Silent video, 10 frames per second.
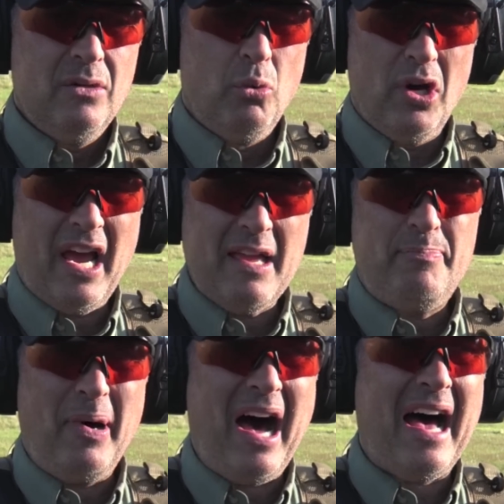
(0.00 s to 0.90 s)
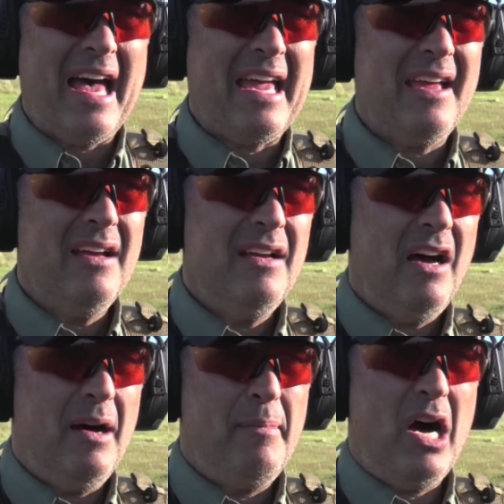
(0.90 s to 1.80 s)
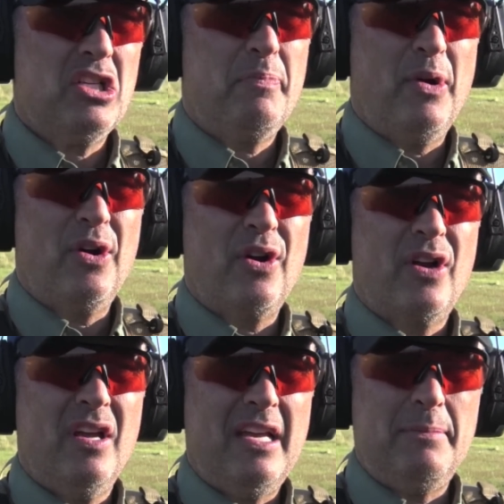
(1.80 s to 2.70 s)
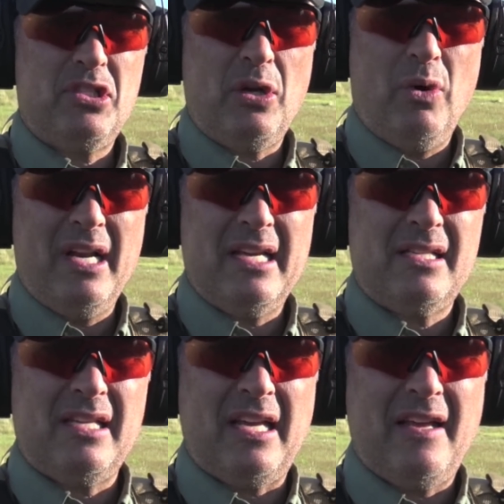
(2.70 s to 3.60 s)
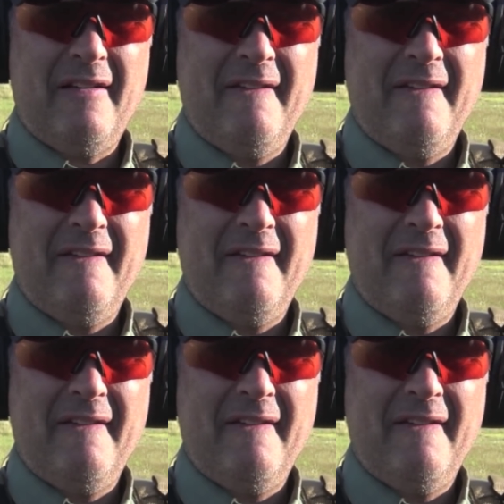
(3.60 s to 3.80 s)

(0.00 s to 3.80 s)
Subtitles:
Would I buy a Mossberg MC1 SC?